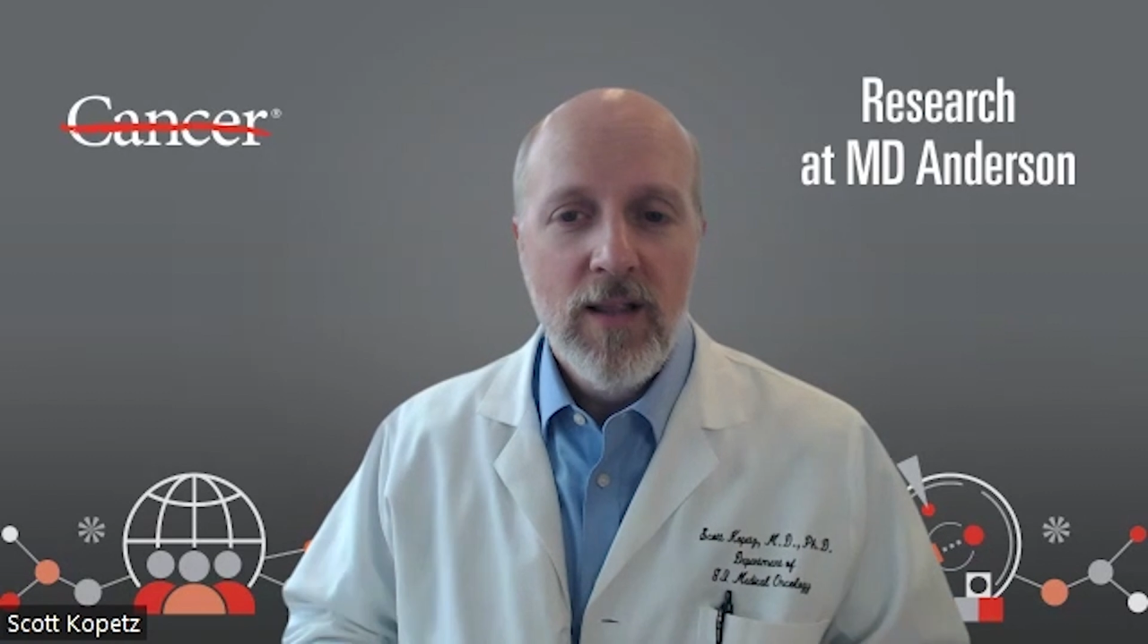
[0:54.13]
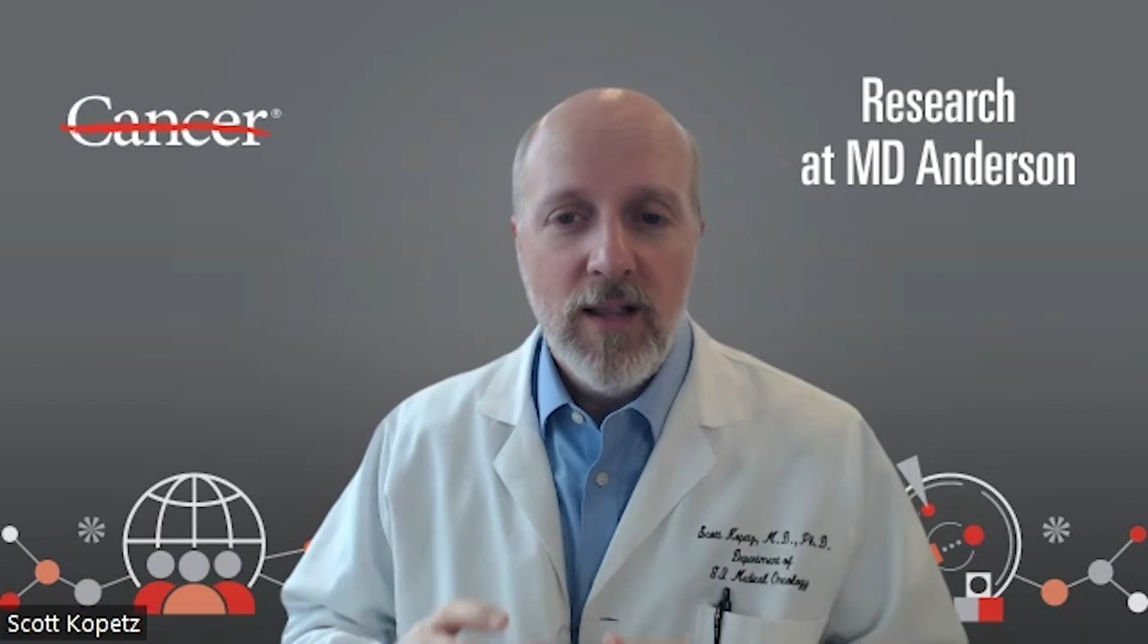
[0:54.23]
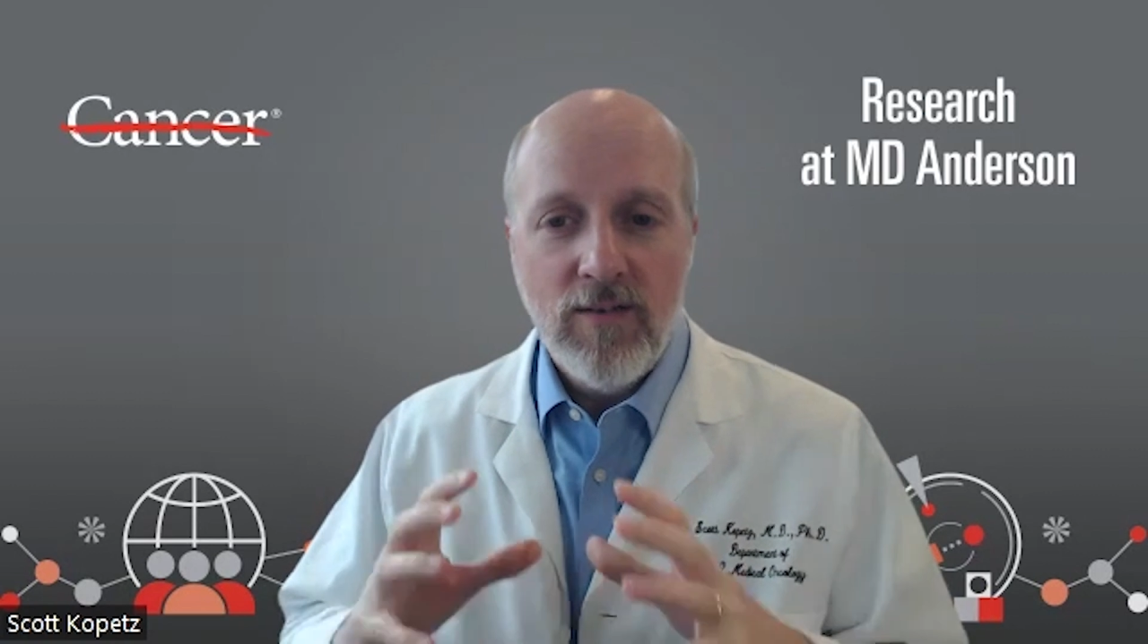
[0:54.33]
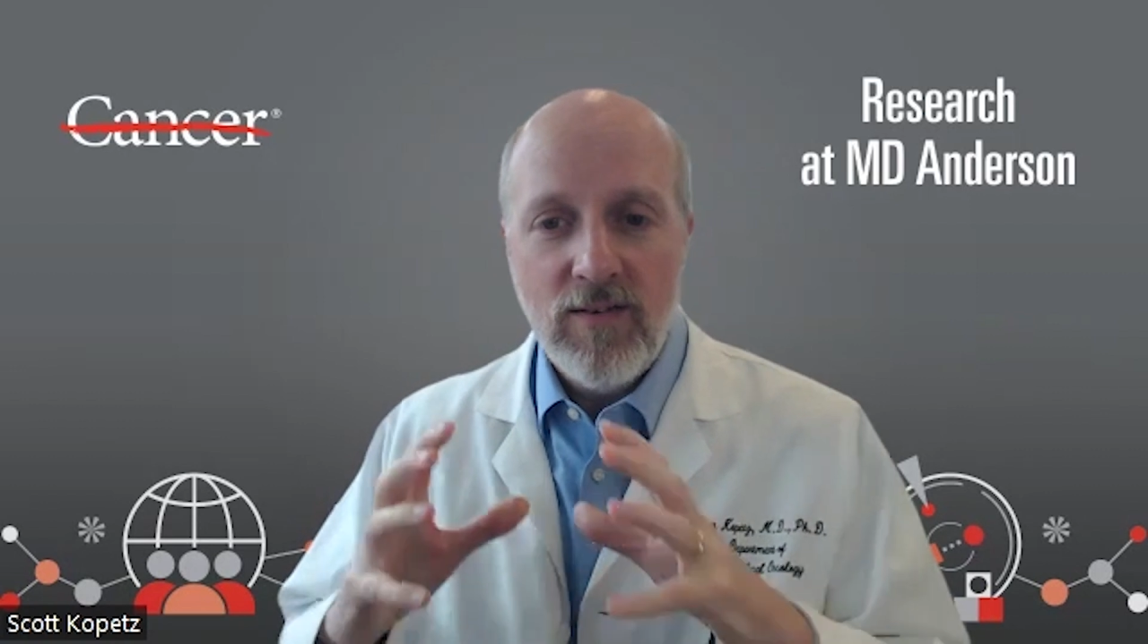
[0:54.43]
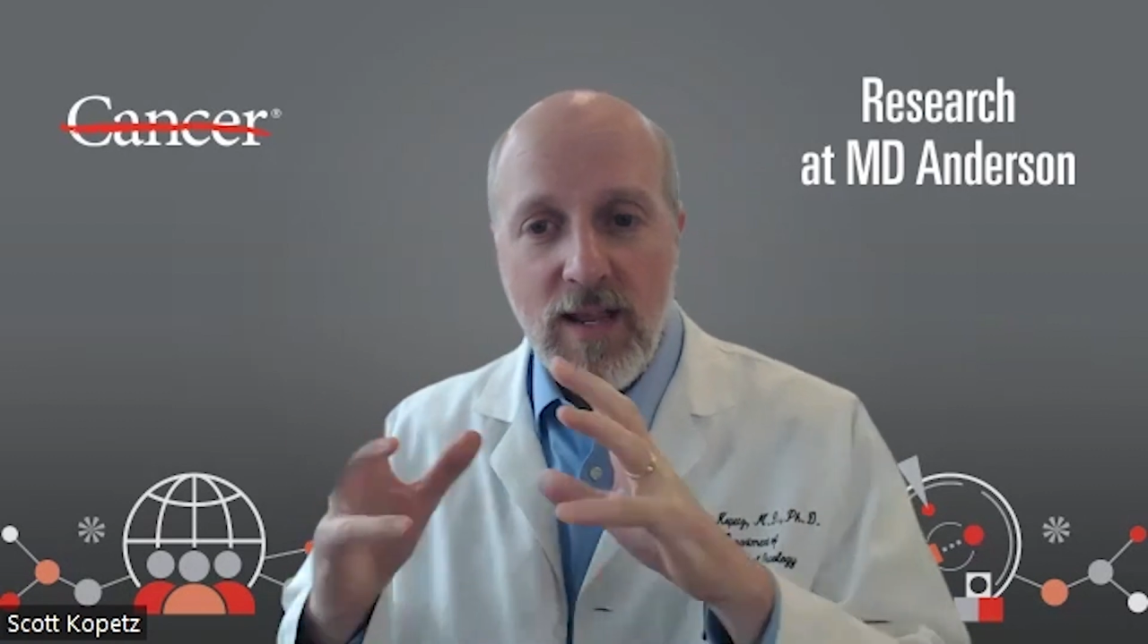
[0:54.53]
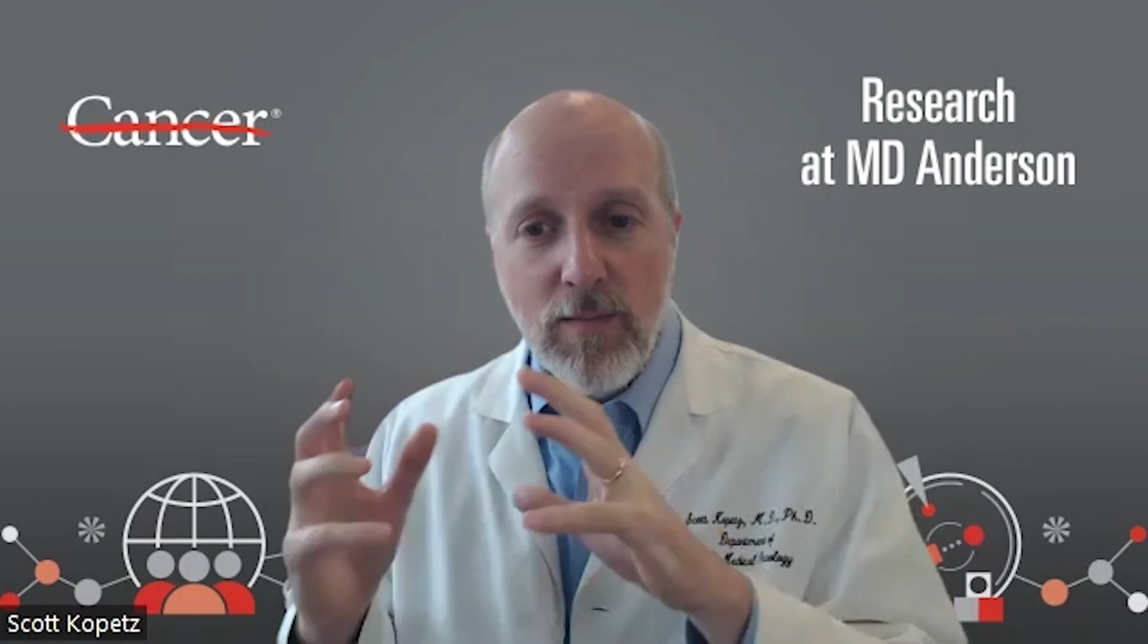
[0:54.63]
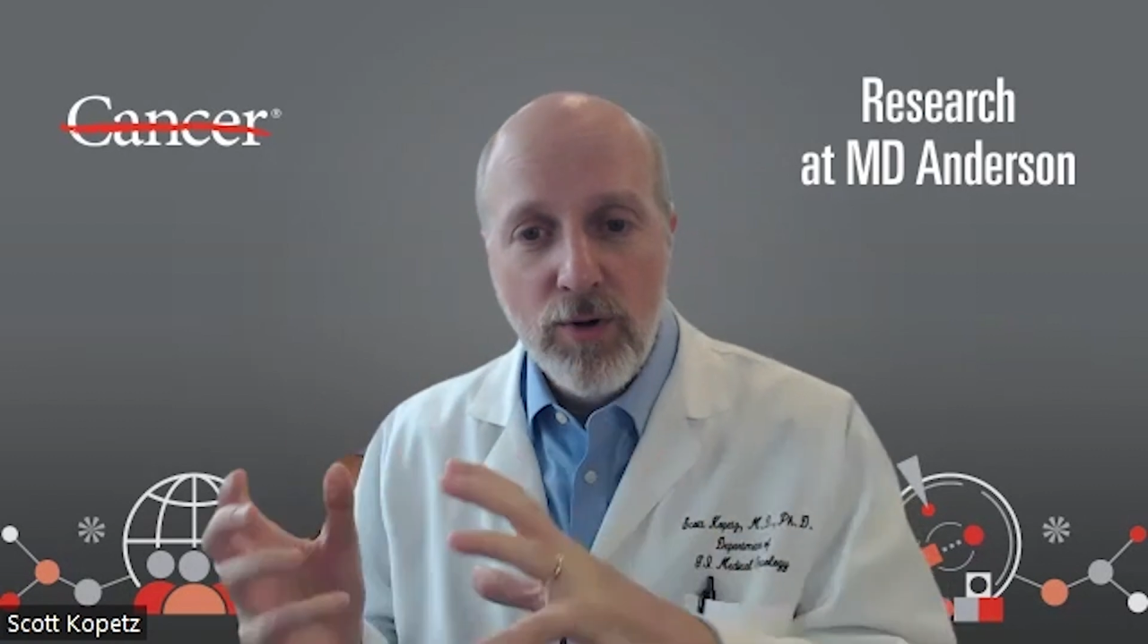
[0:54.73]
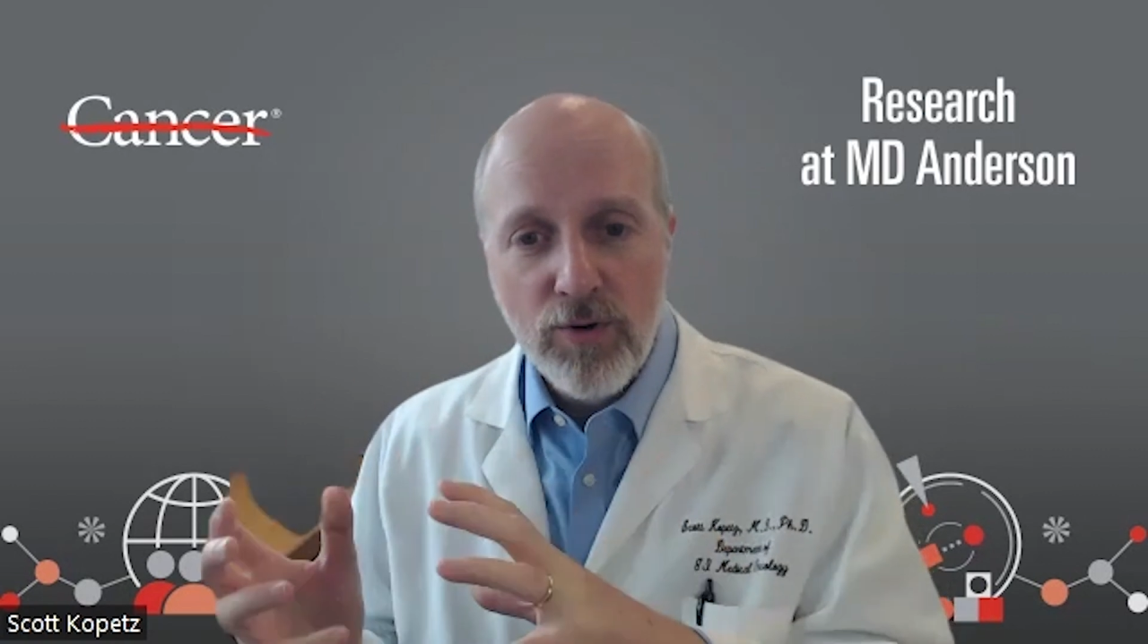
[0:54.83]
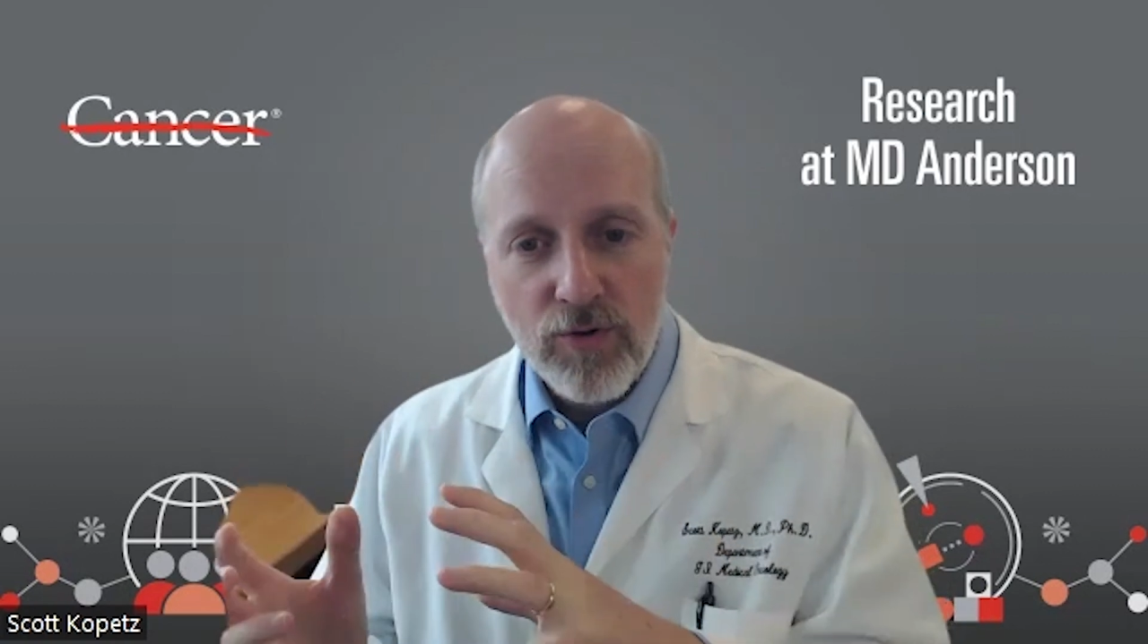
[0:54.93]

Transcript: that's stable in